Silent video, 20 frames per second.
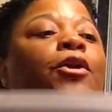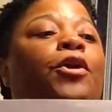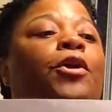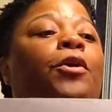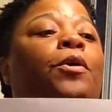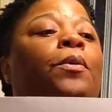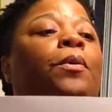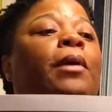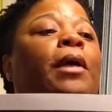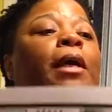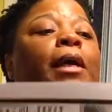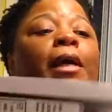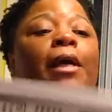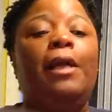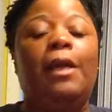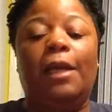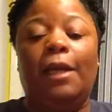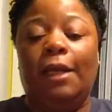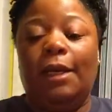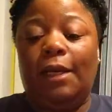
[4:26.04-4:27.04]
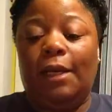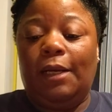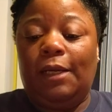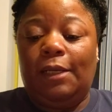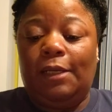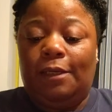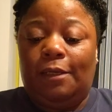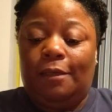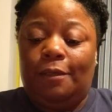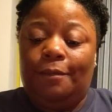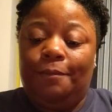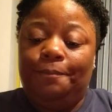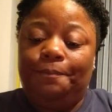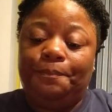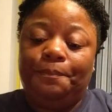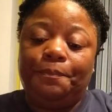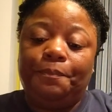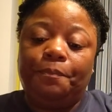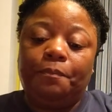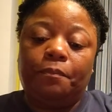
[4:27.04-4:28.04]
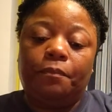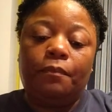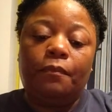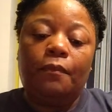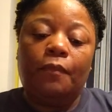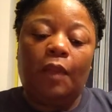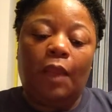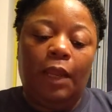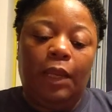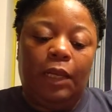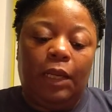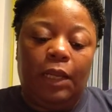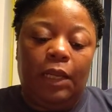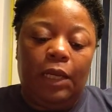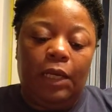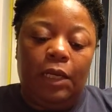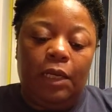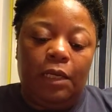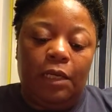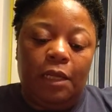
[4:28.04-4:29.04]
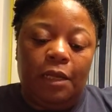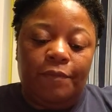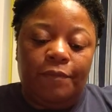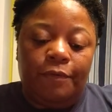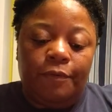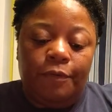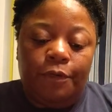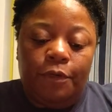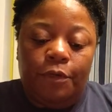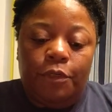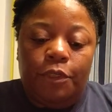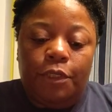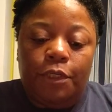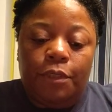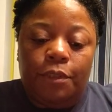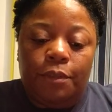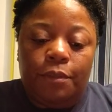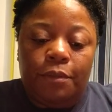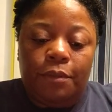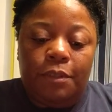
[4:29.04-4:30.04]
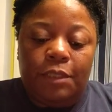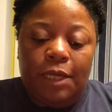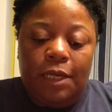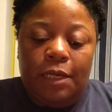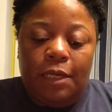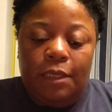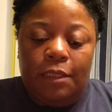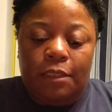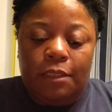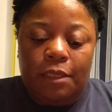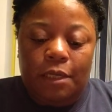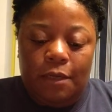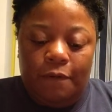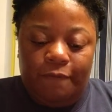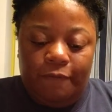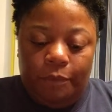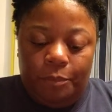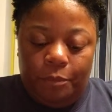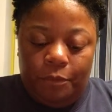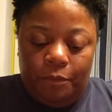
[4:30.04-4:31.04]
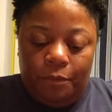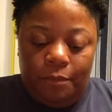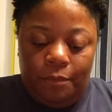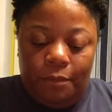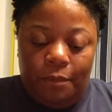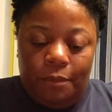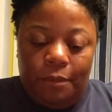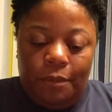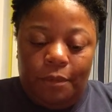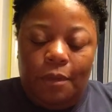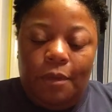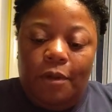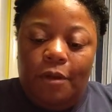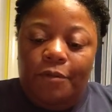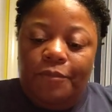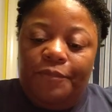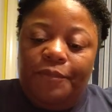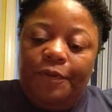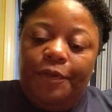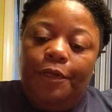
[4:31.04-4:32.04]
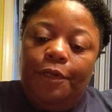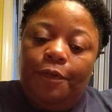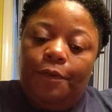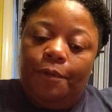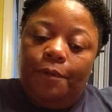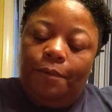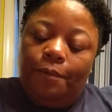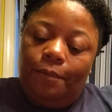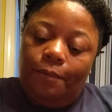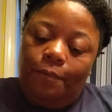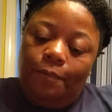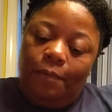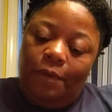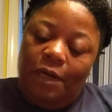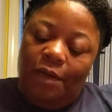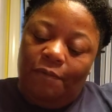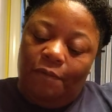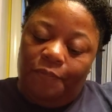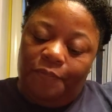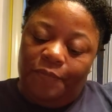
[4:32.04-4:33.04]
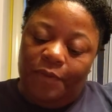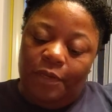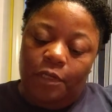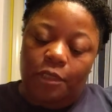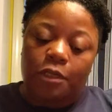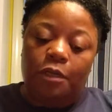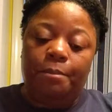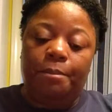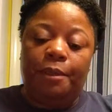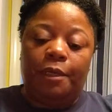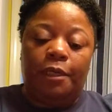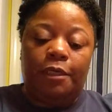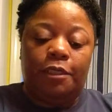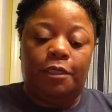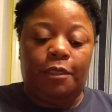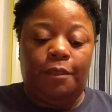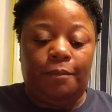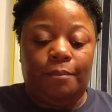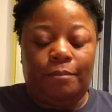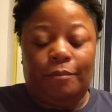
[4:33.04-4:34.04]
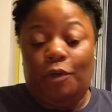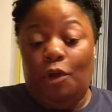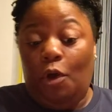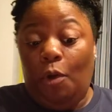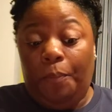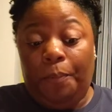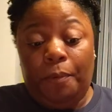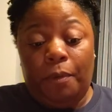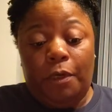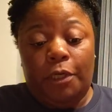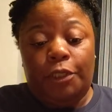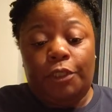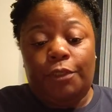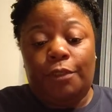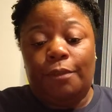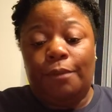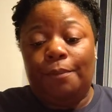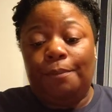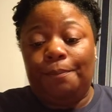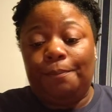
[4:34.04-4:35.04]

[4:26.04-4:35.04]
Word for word: you can get in at any level you choose that is comfortable for you, whatever fits your budget, no pressure.